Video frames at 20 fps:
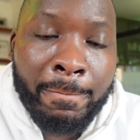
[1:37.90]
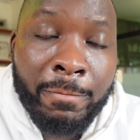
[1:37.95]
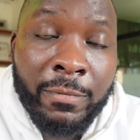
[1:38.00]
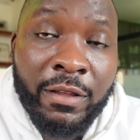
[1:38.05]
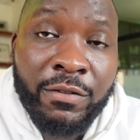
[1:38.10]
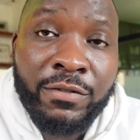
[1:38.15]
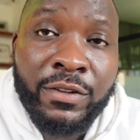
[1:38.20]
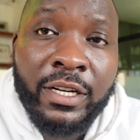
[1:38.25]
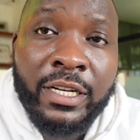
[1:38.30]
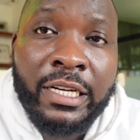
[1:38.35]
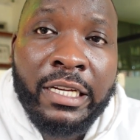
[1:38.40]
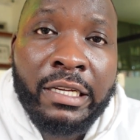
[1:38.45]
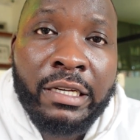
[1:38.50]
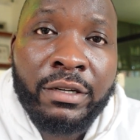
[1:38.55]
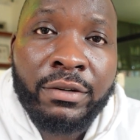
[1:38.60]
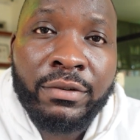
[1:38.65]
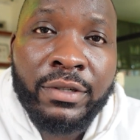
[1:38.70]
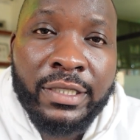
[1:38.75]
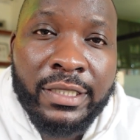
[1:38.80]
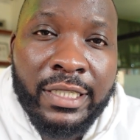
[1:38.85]

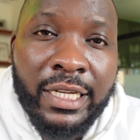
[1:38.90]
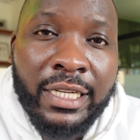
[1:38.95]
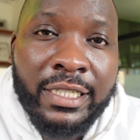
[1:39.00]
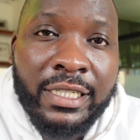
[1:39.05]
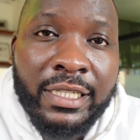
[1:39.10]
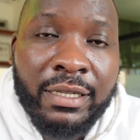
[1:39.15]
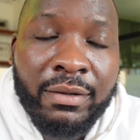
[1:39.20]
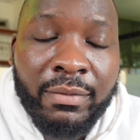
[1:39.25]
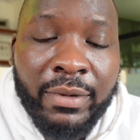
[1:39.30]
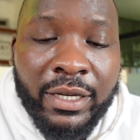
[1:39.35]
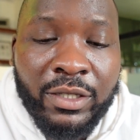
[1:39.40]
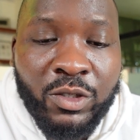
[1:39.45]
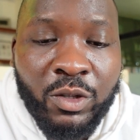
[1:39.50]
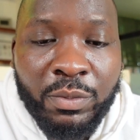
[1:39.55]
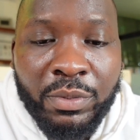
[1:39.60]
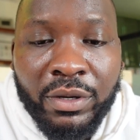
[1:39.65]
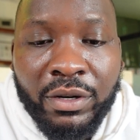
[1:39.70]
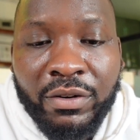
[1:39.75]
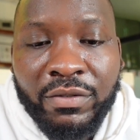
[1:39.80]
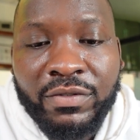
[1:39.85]
Definitely researching my
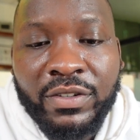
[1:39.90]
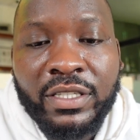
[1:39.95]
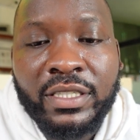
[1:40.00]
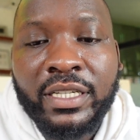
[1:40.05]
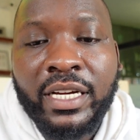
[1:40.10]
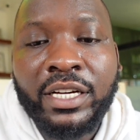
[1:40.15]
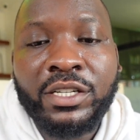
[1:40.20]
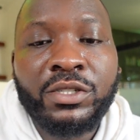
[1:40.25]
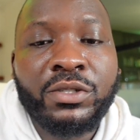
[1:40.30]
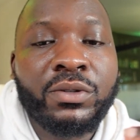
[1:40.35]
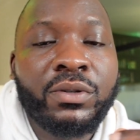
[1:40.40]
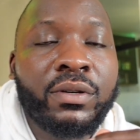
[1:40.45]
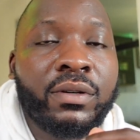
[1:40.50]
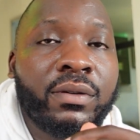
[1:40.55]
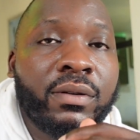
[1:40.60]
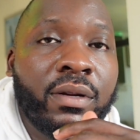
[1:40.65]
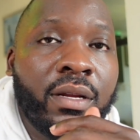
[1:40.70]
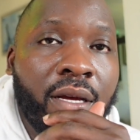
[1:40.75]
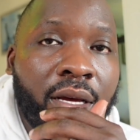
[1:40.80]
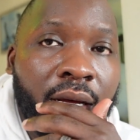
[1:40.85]
topic of
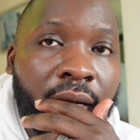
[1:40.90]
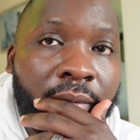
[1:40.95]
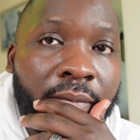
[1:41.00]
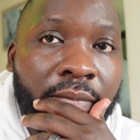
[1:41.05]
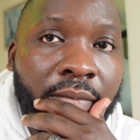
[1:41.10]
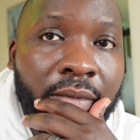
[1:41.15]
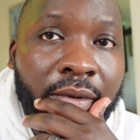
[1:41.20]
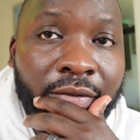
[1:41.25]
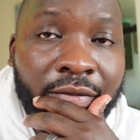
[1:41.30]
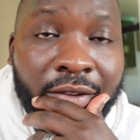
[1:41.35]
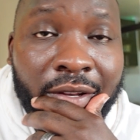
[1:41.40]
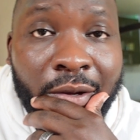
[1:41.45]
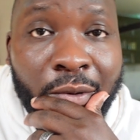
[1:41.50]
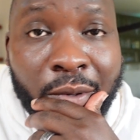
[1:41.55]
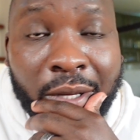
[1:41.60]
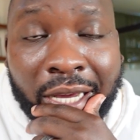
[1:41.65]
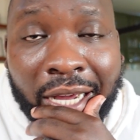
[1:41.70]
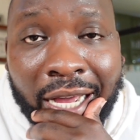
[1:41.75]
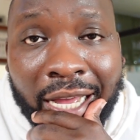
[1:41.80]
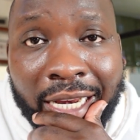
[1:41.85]
discussion maybe a
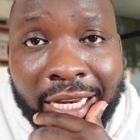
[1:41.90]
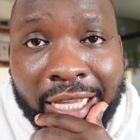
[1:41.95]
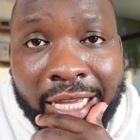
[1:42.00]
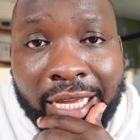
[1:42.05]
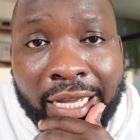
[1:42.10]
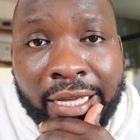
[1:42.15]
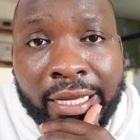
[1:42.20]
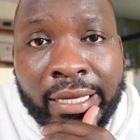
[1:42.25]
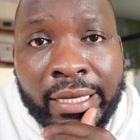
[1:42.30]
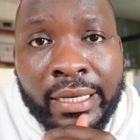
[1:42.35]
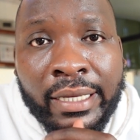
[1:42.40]
week earlier.